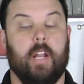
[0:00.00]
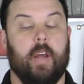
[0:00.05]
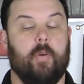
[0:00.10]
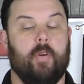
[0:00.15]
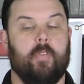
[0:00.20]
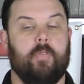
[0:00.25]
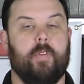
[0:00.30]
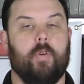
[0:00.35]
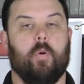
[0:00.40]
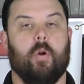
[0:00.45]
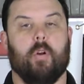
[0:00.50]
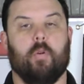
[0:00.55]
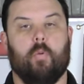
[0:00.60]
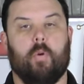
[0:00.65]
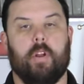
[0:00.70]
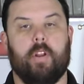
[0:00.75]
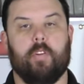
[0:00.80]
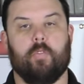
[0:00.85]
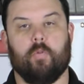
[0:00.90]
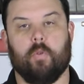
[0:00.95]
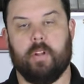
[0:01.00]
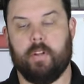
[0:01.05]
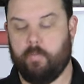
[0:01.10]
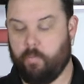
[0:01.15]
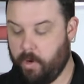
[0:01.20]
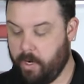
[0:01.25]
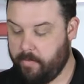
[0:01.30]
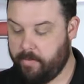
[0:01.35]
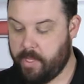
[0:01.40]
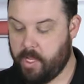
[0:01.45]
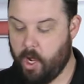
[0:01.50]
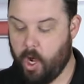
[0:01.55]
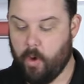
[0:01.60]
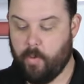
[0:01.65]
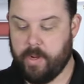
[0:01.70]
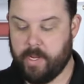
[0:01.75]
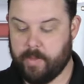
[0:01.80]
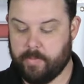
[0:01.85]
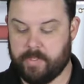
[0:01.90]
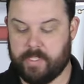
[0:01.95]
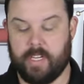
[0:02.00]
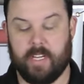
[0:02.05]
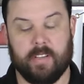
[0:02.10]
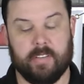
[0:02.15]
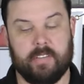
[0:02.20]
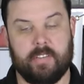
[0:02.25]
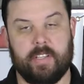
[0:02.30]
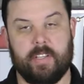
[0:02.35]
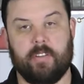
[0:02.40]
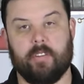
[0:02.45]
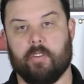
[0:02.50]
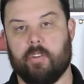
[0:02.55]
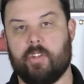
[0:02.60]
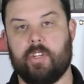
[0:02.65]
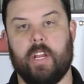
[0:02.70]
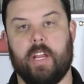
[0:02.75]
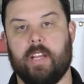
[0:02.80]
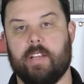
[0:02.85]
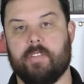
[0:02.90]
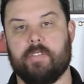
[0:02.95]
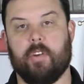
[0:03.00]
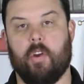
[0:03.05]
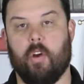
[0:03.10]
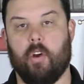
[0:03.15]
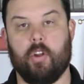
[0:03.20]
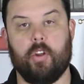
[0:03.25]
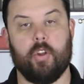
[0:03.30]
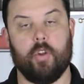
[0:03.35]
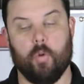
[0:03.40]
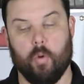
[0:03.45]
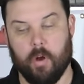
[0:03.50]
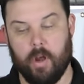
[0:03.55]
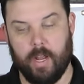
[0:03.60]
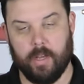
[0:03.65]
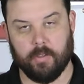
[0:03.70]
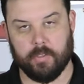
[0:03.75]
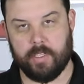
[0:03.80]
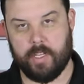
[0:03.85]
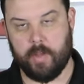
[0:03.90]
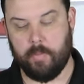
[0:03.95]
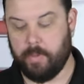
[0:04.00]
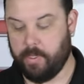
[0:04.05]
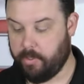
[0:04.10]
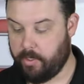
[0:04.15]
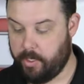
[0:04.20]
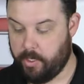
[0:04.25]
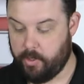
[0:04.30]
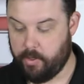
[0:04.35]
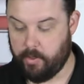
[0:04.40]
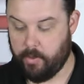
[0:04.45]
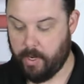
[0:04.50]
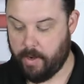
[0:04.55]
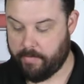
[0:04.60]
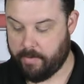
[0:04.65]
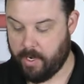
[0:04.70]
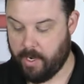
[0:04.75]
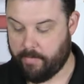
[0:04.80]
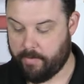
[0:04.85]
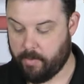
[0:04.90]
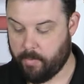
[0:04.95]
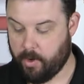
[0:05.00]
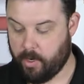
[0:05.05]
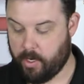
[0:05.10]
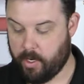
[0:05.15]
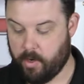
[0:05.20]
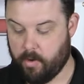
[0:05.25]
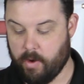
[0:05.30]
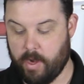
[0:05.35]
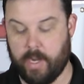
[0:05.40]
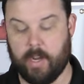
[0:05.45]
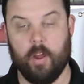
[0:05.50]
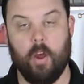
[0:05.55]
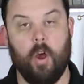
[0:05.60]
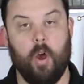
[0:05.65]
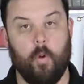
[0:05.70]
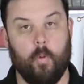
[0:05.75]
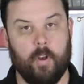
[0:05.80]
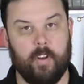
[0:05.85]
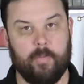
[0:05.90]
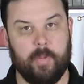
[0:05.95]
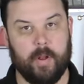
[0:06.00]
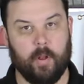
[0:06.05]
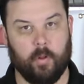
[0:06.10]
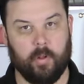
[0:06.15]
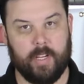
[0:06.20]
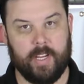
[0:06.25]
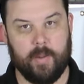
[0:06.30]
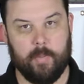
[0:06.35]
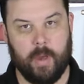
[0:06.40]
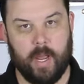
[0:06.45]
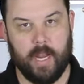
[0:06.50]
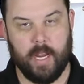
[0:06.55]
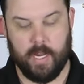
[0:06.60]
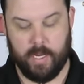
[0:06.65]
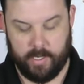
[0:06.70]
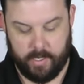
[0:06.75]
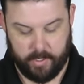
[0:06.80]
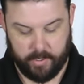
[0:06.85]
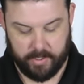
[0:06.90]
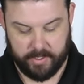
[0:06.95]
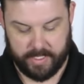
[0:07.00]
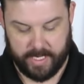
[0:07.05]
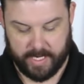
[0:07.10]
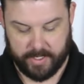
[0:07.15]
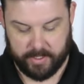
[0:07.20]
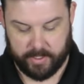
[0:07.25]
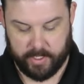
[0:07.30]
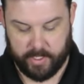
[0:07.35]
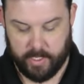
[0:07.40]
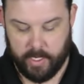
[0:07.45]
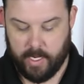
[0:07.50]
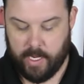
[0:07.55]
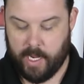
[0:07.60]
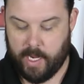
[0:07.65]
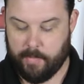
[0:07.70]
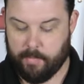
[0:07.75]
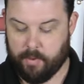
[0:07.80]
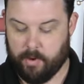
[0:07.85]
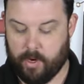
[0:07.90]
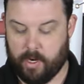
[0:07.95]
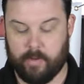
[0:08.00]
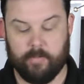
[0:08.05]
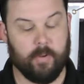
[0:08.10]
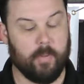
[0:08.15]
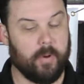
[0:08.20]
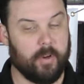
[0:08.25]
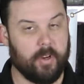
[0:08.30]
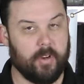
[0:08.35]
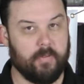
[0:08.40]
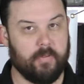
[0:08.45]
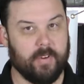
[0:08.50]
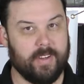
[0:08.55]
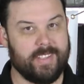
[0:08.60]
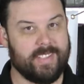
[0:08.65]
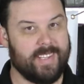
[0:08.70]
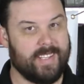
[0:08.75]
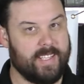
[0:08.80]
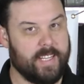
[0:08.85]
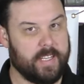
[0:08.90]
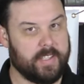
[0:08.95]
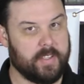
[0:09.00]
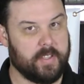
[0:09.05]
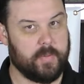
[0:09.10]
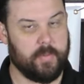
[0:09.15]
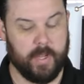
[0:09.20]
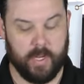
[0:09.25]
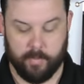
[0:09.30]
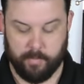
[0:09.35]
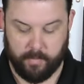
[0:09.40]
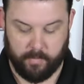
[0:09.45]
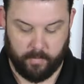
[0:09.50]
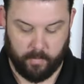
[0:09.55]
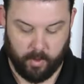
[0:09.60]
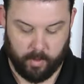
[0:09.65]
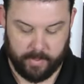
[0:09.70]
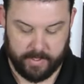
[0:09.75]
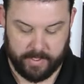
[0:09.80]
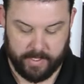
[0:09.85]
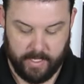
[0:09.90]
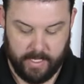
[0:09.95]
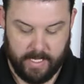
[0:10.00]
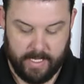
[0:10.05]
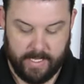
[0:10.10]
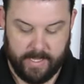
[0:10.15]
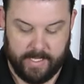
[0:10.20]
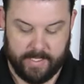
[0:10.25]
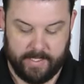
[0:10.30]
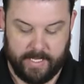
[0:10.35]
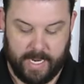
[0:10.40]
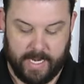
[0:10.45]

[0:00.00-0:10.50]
Now, if you are wanting to run one of the OEM style single chains on your LT build and you do have an aftermarket crank, what I've been holding in my hand here is actually a product from our good friends at Texas Speed and Performance. This